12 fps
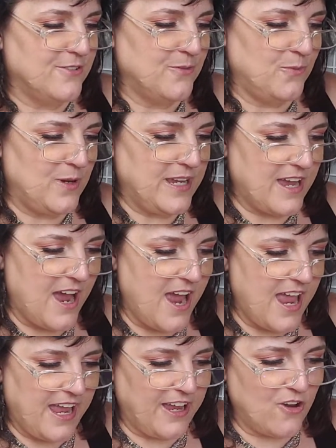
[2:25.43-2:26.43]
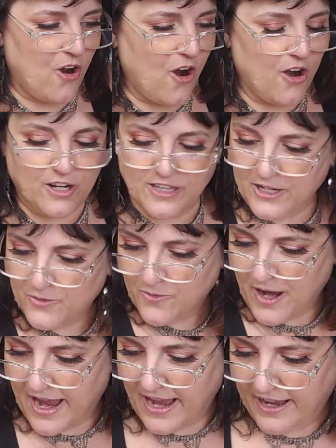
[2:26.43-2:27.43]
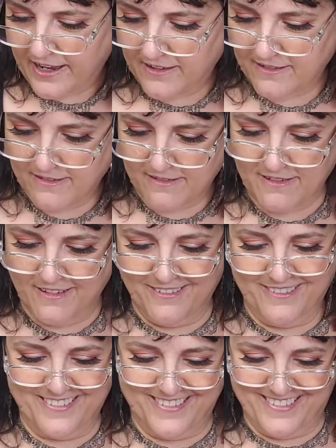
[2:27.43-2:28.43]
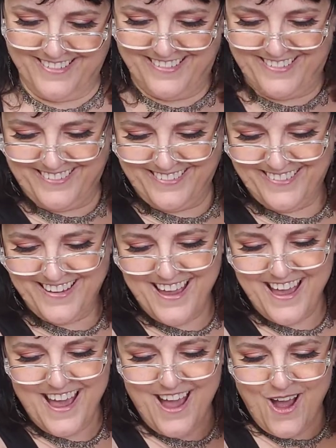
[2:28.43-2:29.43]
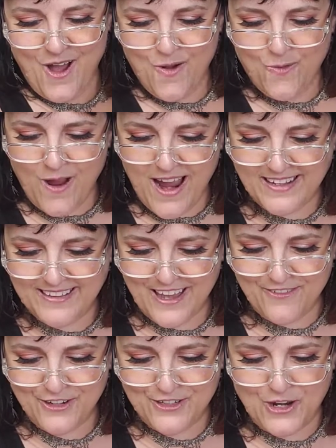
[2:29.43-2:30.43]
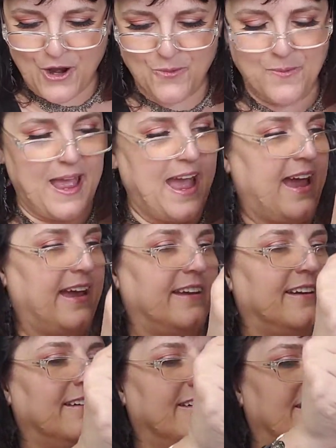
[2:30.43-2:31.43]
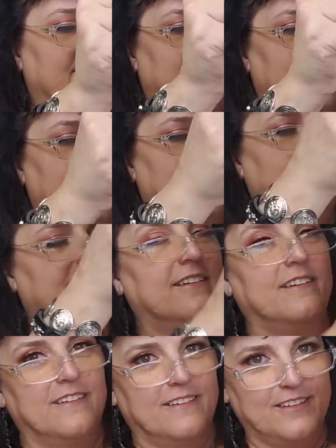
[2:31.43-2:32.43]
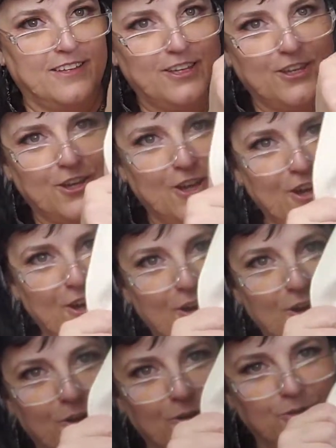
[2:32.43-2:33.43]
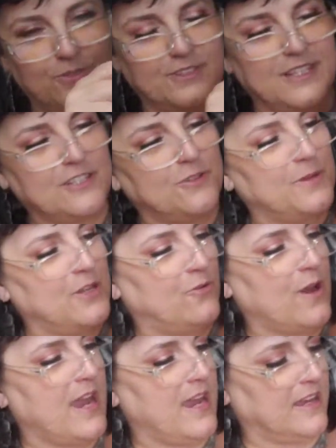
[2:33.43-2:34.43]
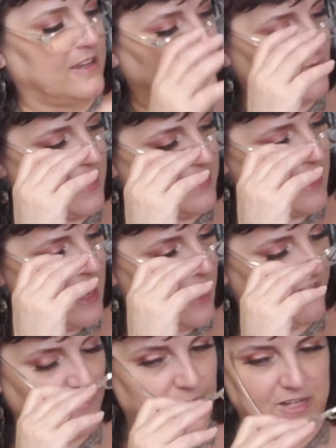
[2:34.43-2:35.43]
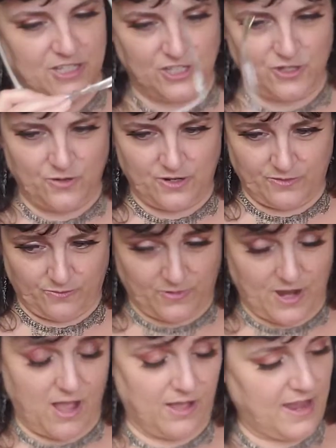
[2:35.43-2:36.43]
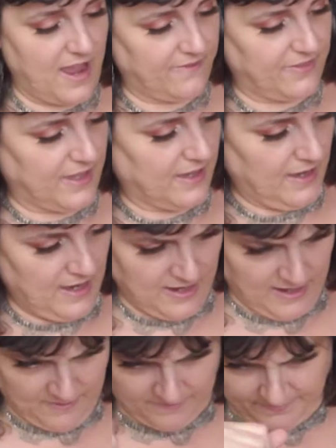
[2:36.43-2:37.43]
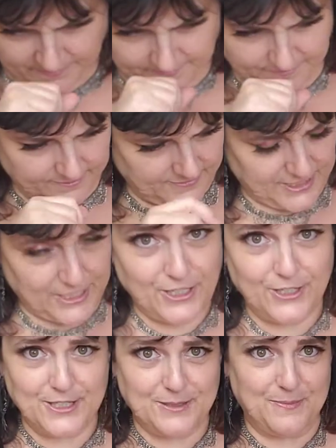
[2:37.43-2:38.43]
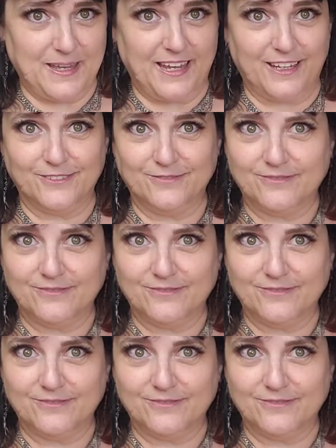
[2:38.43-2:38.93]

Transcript: We got a Carly Rae wine lover tote bag. Cute. This would be great because right now everybody's we all have the, excuse me.